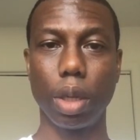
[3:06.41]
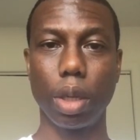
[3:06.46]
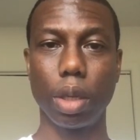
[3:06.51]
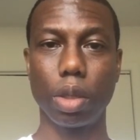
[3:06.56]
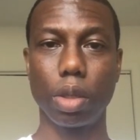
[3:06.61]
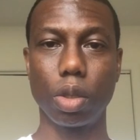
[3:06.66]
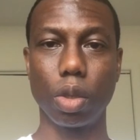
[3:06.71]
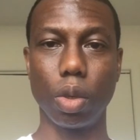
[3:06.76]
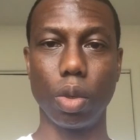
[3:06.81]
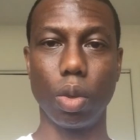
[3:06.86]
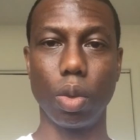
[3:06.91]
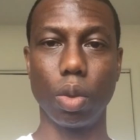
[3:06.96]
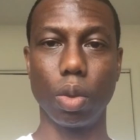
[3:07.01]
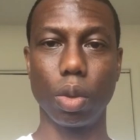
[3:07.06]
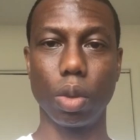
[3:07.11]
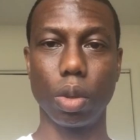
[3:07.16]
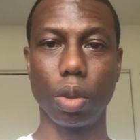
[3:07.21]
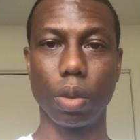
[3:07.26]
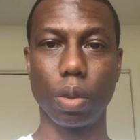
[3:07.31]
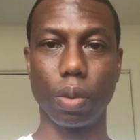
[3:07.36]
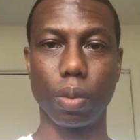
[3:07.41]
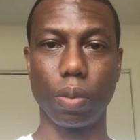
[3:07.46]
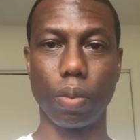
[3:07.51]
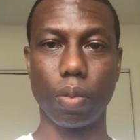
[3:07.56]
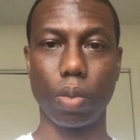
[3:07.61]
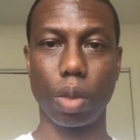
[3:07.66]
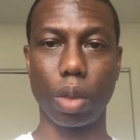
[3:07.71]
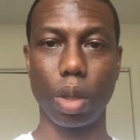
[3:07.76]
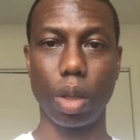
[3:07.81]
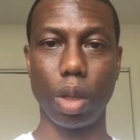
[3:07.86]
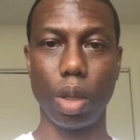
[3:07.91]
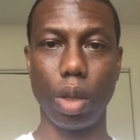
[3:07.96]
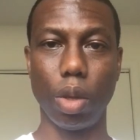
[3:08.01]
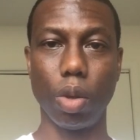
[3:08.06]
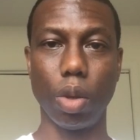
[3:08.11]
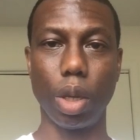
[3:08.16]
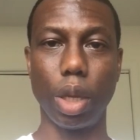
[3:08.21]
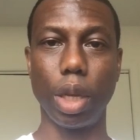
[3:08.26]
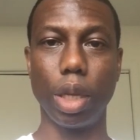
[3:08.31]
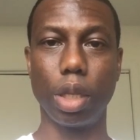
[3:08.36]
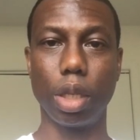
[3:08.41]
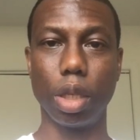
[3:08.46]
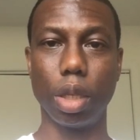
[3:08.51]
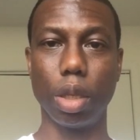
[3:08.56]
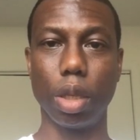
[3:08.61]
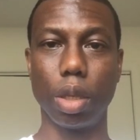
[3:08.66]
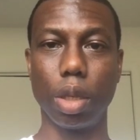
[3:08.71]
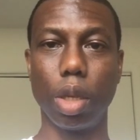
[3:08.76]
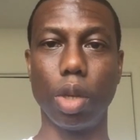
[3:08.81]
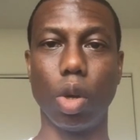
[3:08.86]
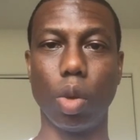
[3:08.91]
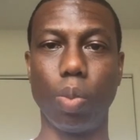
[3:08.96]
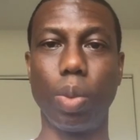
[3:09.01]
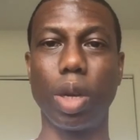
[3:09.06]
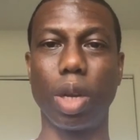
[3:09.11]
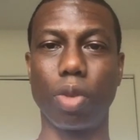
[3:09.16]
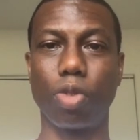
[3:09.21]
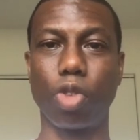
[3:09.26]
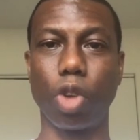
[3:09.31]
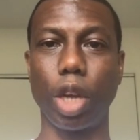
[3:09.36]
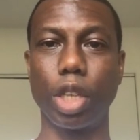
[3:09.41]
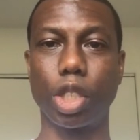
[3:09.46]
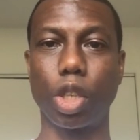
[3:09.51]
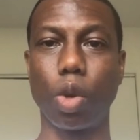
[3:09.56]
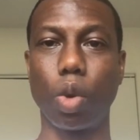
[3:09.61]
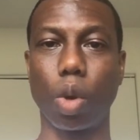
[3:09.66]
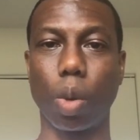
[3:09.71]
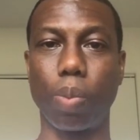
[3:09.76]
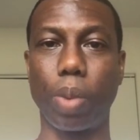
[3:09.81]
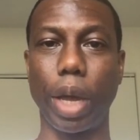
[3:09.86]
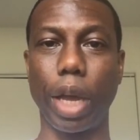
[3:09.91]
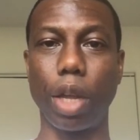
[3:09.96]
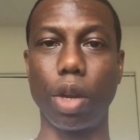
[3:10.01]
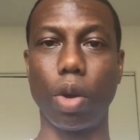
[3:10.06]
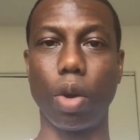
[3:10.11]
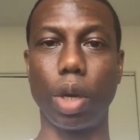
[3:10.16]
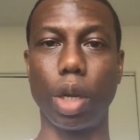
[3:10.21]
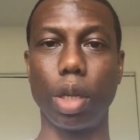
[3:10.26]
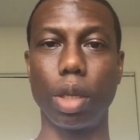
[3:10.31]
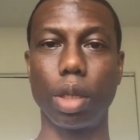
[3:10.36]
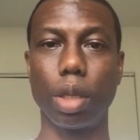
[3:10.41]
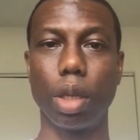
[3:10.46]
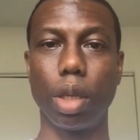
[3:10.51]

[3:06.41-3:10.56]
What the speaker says: So you'll need to, put a fresh coat of paint on it